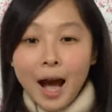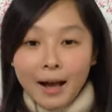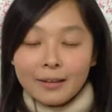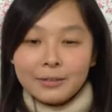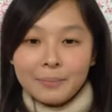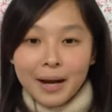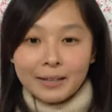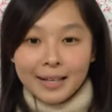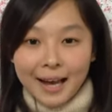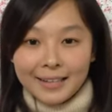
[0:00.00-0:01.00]
I
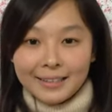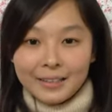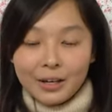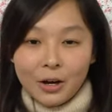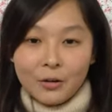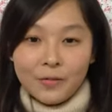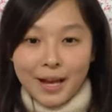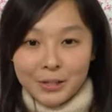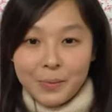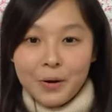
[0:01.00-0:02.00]
admire the idea of
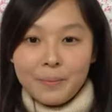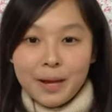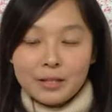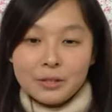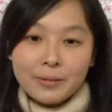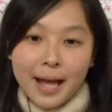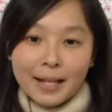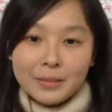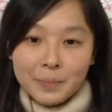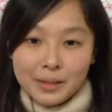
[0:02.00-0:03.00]
experimental
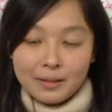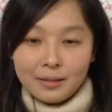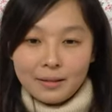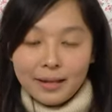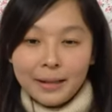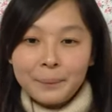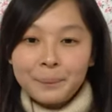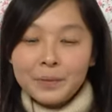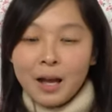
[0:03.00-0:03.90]
reality-based learning.